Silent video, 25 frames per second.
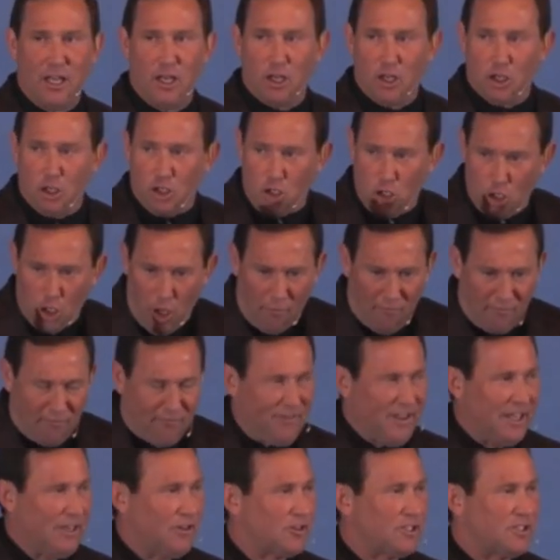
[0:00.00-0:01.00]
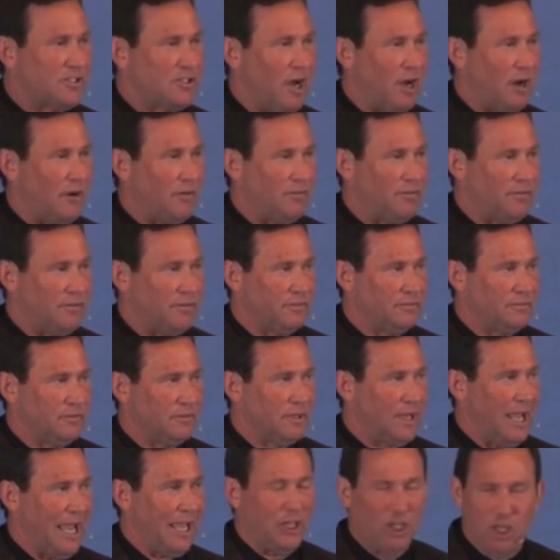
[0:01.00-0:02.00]
you don't feed yourself
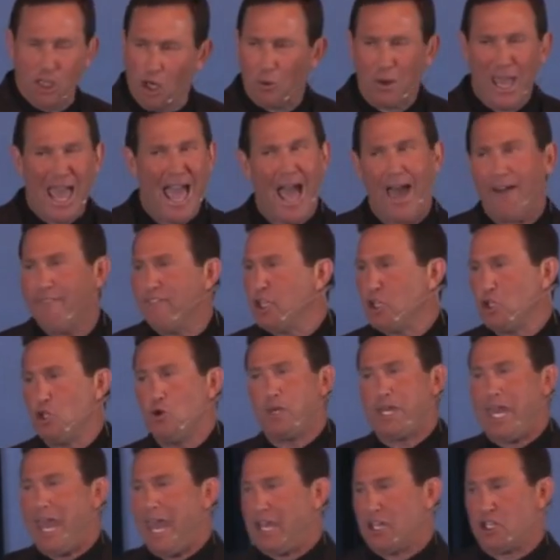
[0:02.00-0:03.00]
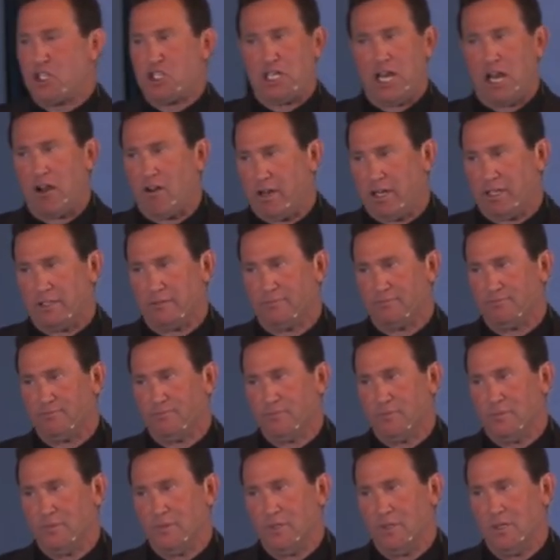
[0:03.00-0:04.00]
and you don't have it, you can't share it.
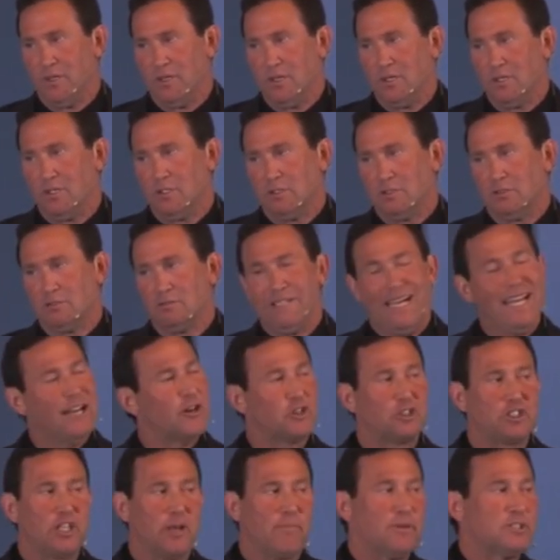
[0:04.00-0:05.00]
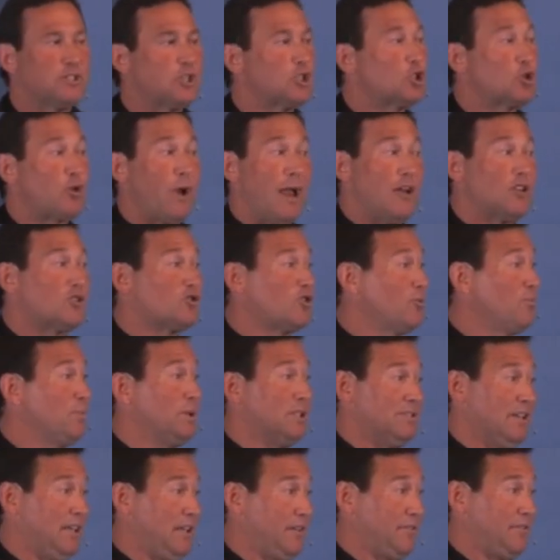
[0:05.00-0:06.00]
Leadership is a transfer of
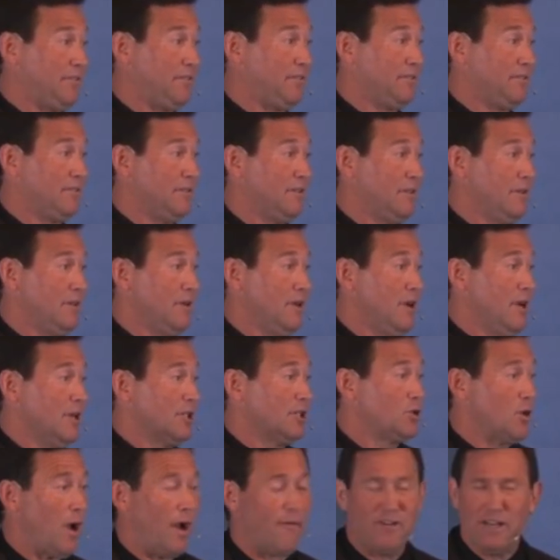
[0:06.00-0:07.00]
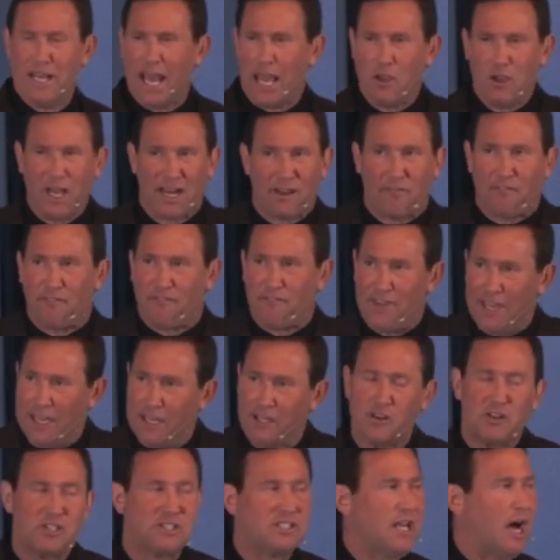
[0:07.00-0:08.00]
belief. So every day you got to feed
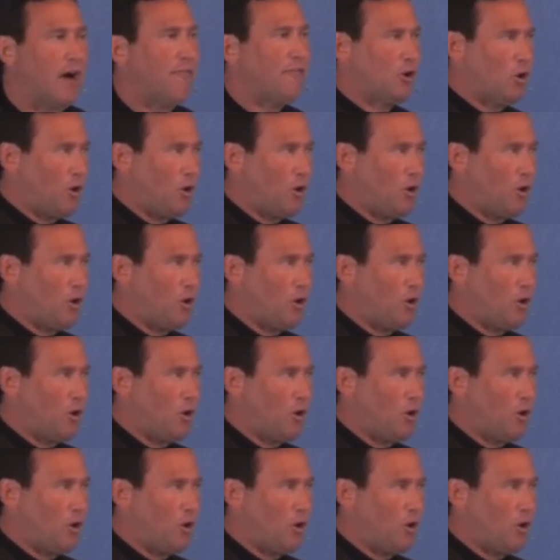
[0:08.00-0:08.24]
yourself in order